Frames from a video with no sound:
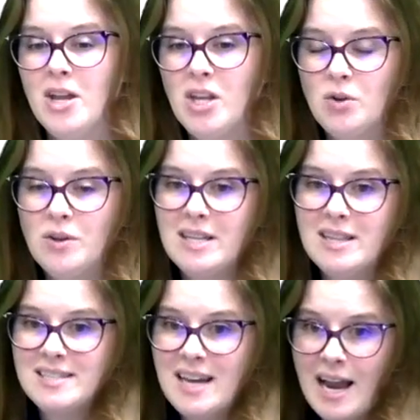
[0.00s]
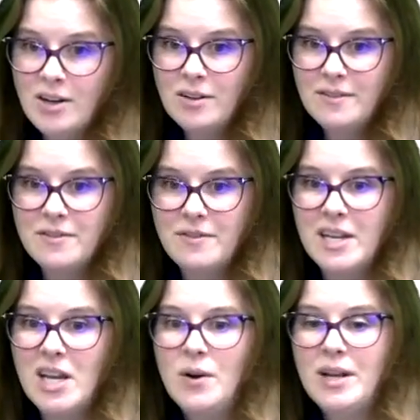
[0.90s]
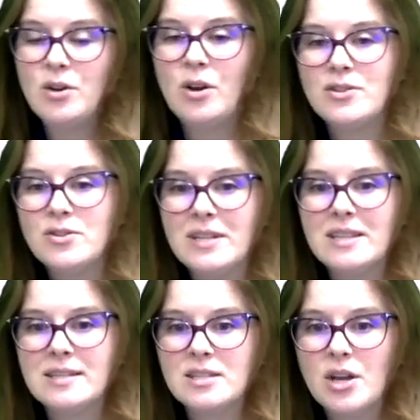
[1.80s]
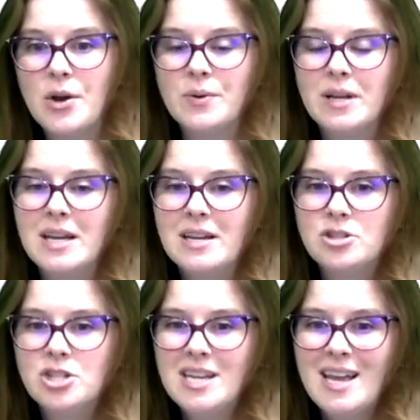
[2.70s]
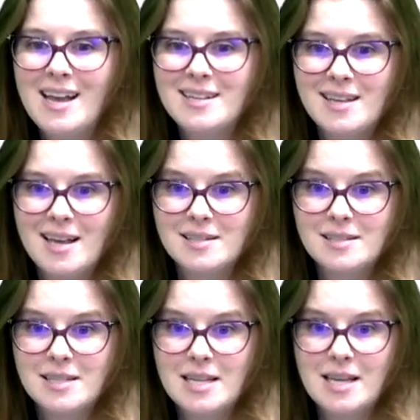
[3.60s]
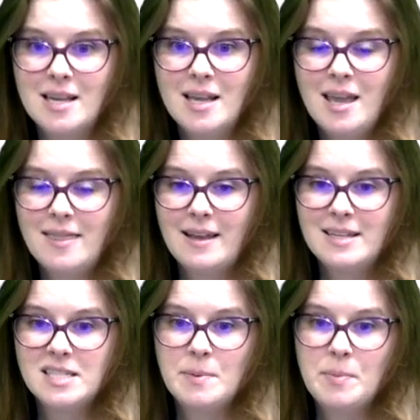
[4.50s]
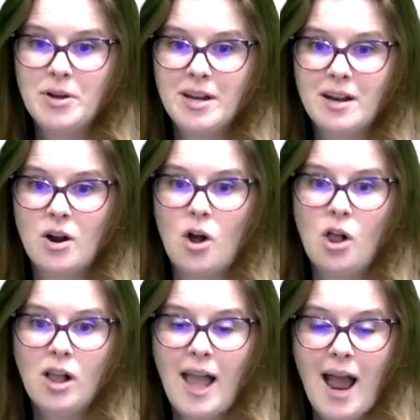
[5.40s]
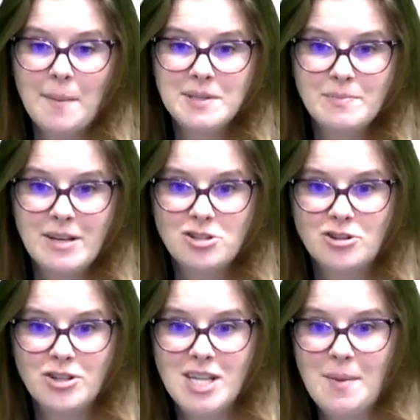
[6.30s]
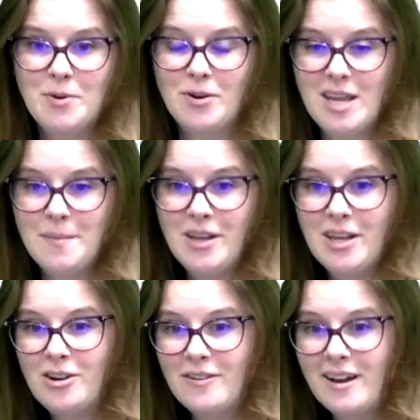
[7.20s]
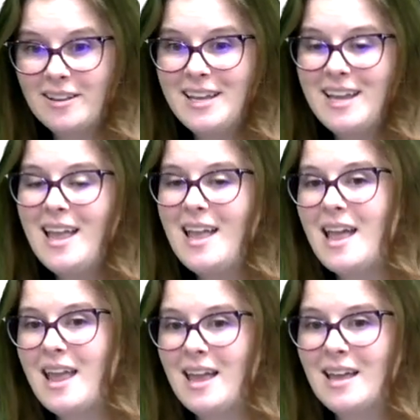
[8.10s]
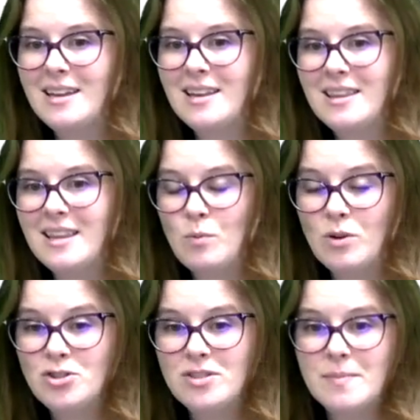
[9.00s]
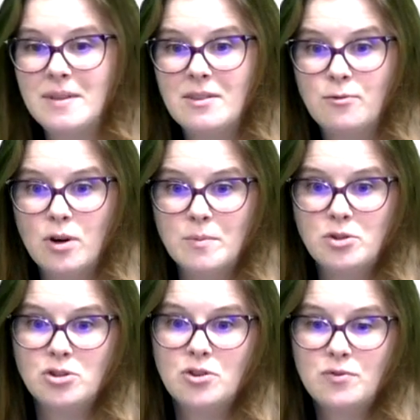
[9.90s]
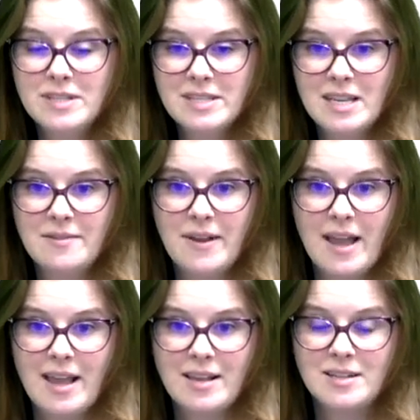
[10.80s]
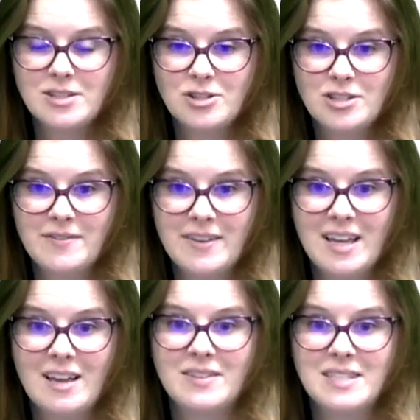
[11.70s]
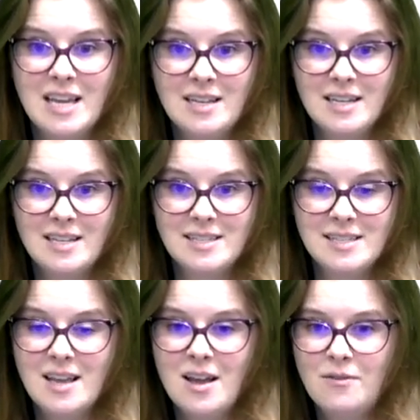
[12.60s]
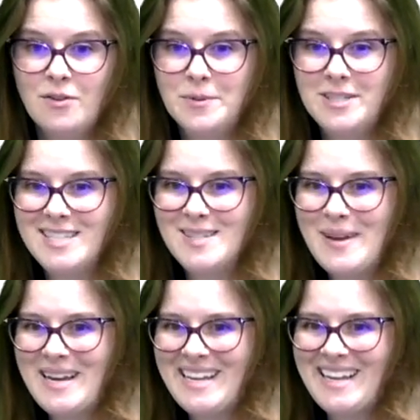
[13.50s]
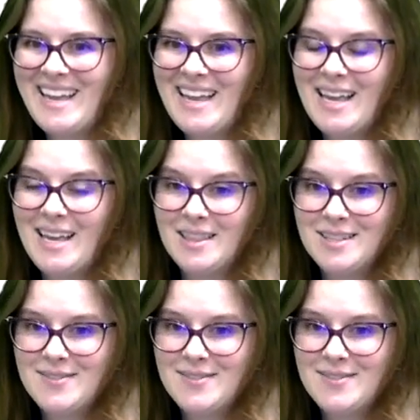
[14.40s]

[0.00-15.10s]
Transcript: You'll need the title of the video and you'll also need this code, GSST. That needs to be put in all caps. Make sure you type your email in correctly, and then once you submit the form, you should receive a certificate of attendance for participating in this